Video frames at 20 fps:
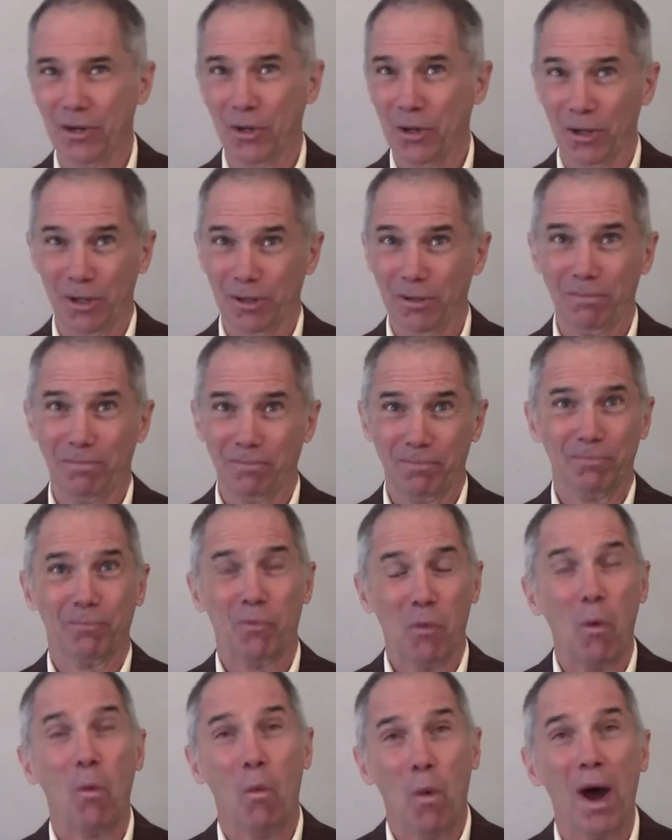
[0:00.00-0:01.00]
or
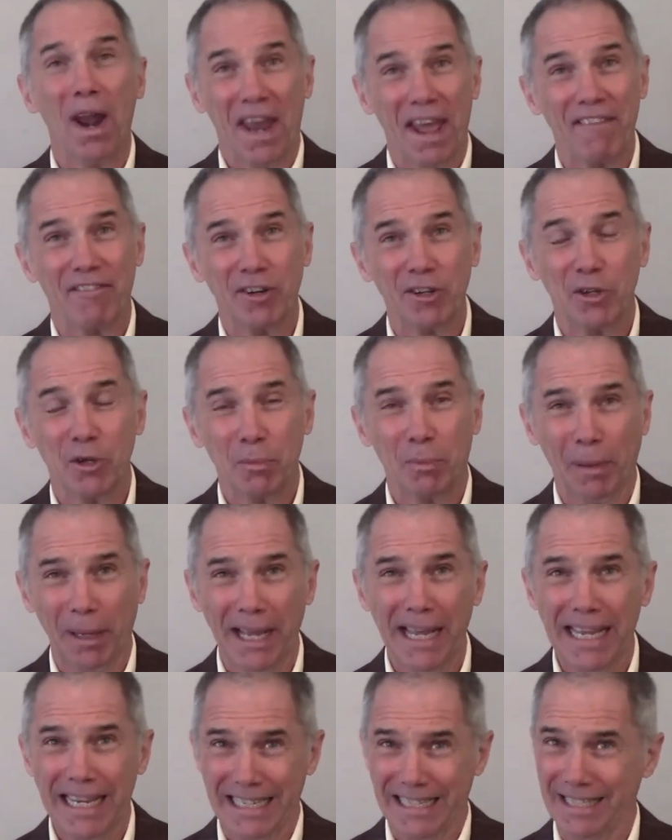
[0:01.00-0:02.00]
whatever you
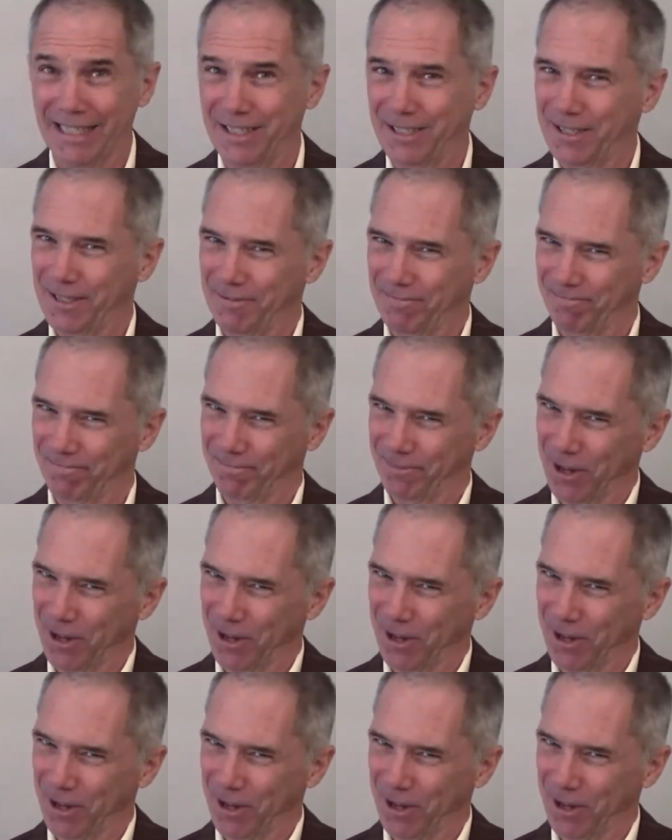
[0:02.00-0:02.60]
please.